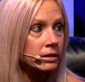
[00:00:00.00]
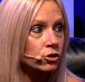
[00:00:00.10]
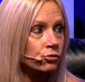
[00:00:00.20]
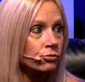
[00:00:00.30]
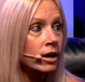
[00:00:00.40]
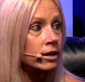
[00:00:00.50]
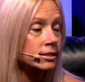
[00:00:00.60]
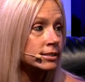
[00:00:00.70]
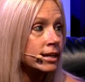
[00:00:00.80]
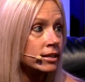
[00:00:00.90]
you're not going
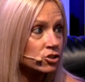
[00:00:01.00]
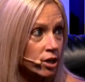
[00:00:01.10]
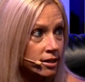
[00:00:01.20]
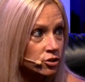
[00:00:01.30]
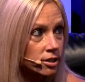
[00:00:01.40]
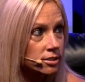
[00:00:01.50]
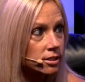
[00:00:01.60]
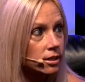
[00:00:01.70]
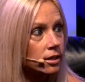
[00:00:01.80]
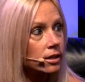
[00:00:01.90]
to see any changes.
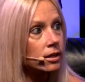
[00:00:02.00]
I'm